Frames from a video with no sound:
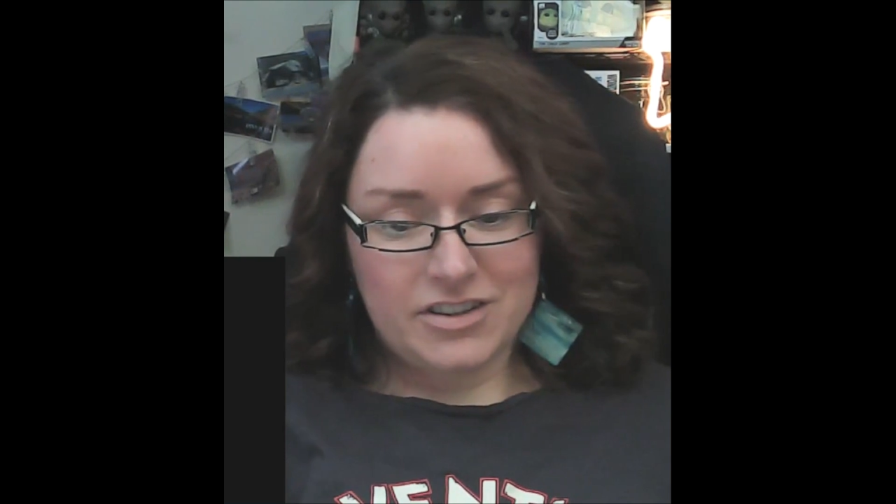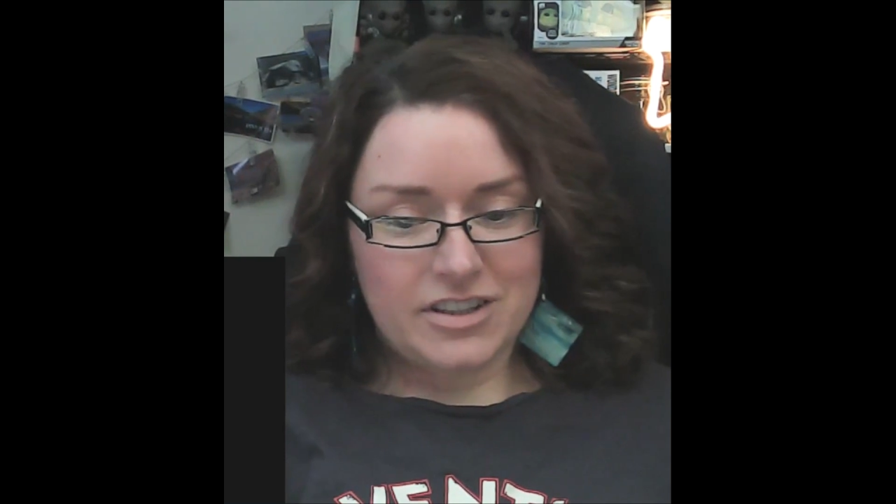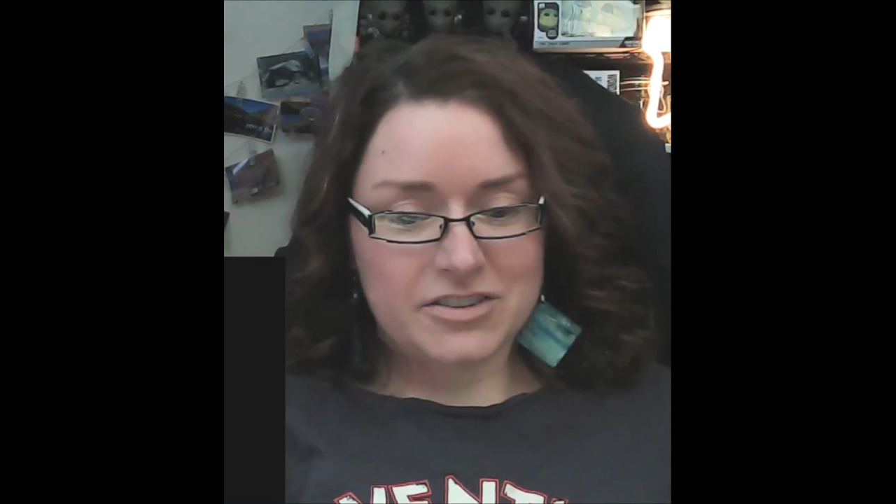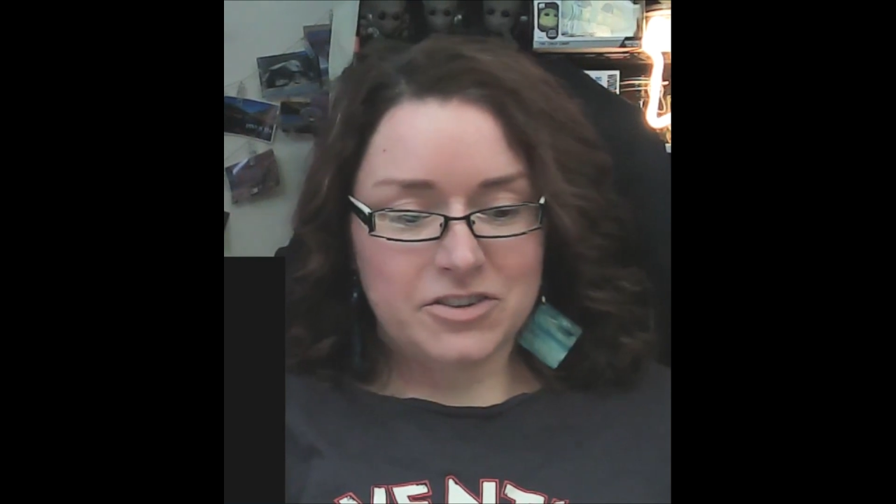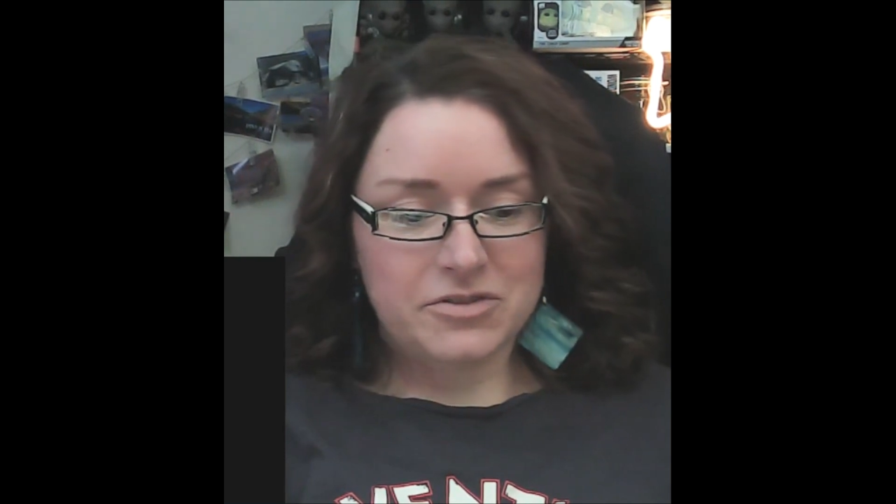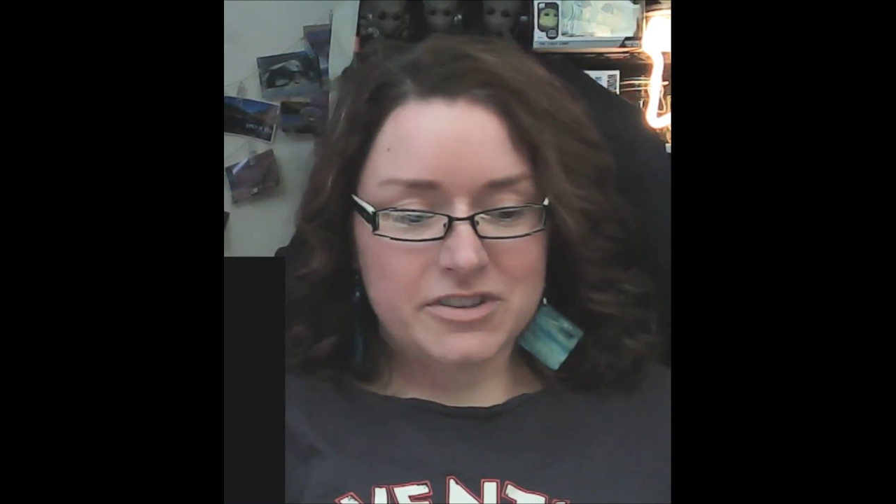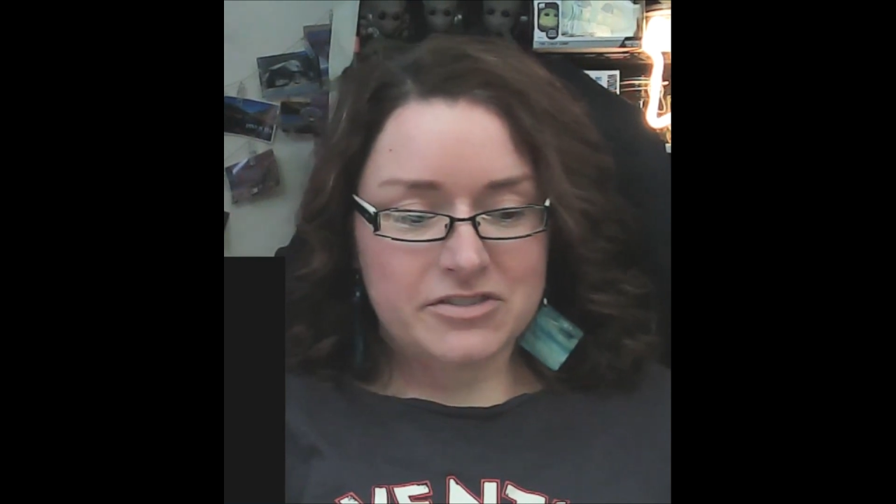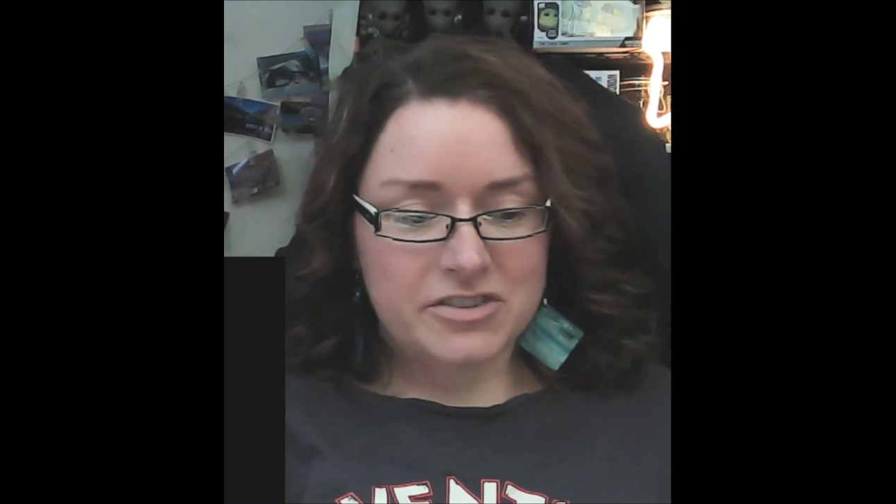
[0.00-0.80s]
as always,